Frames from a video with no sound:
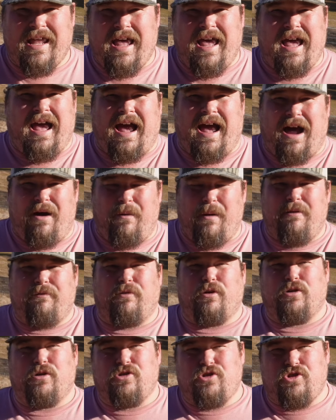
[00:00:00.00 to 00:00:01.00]

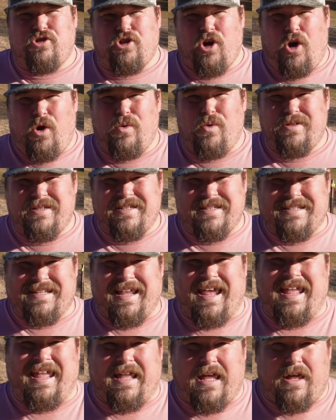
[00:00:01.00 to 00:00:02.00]
However, don't
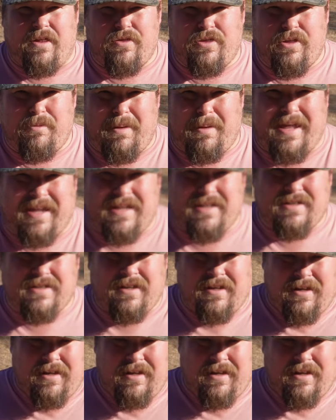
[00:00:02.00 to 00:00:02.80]
take the bait.